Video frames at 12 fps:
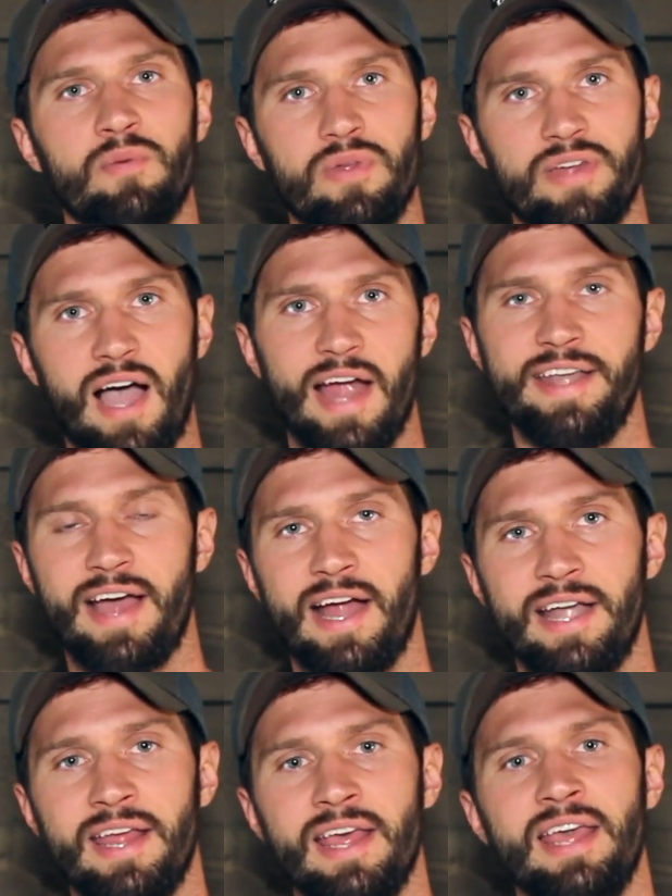with
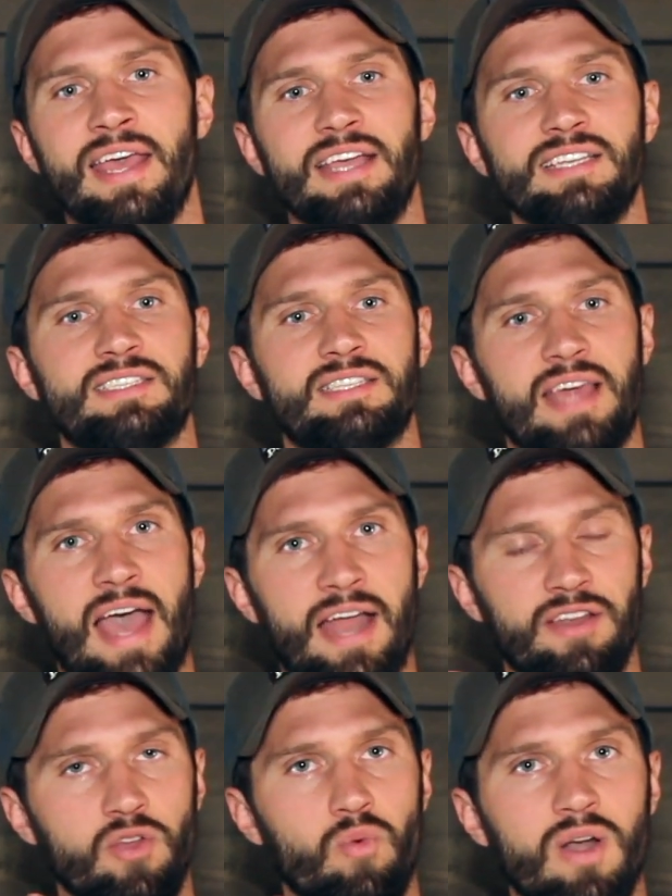iodine is
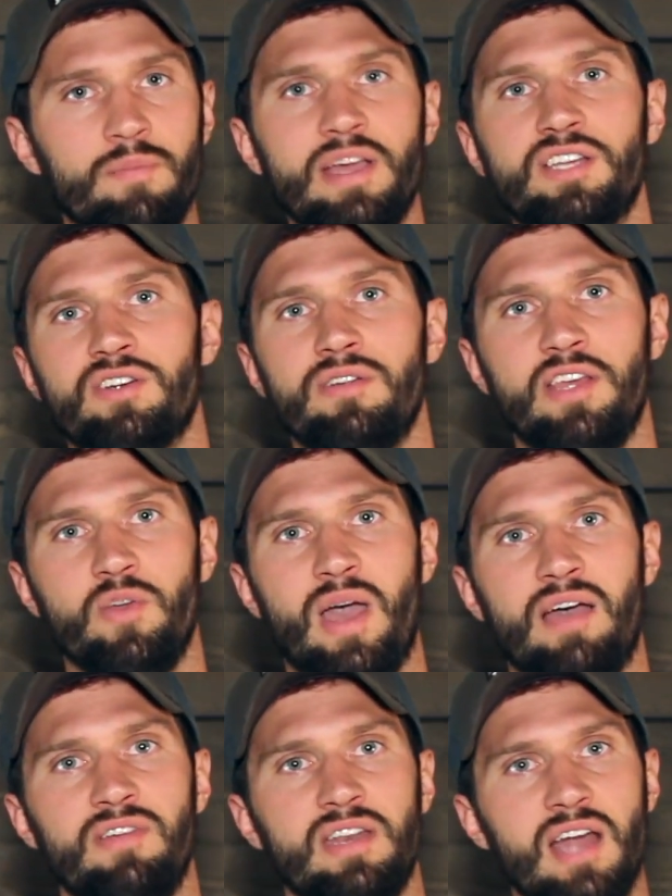that you want to make sure that you
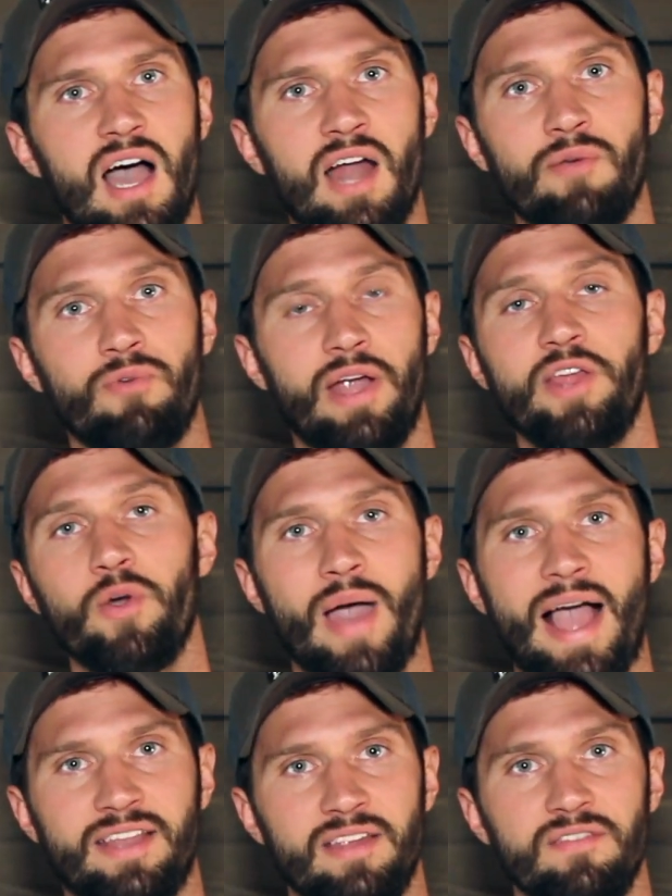have a
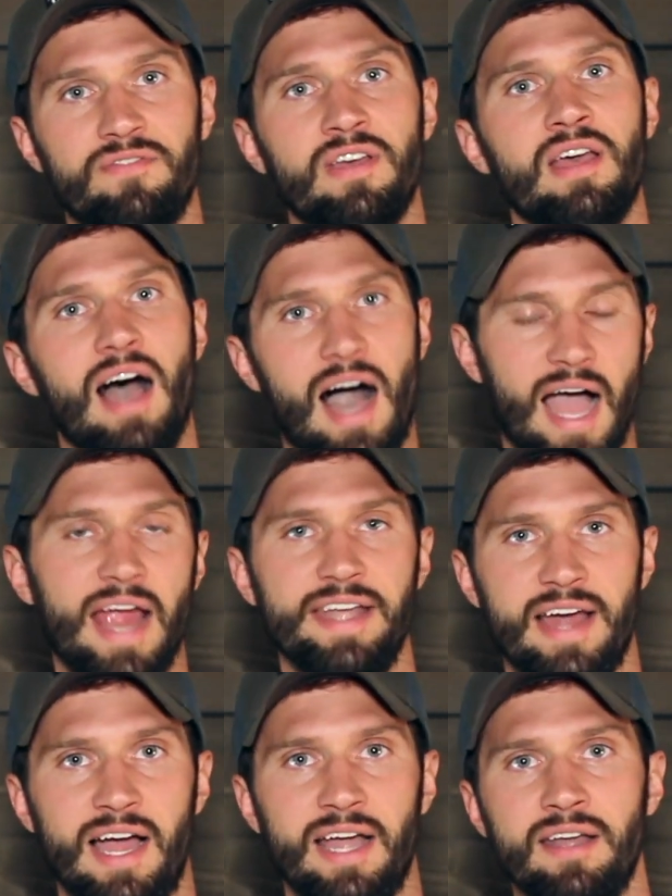non-radioactive
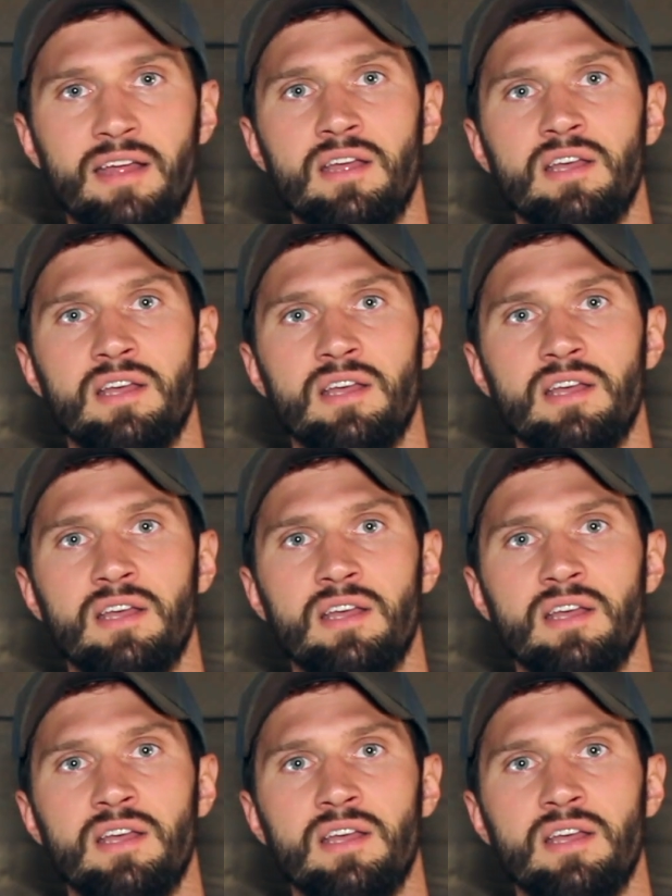iodine.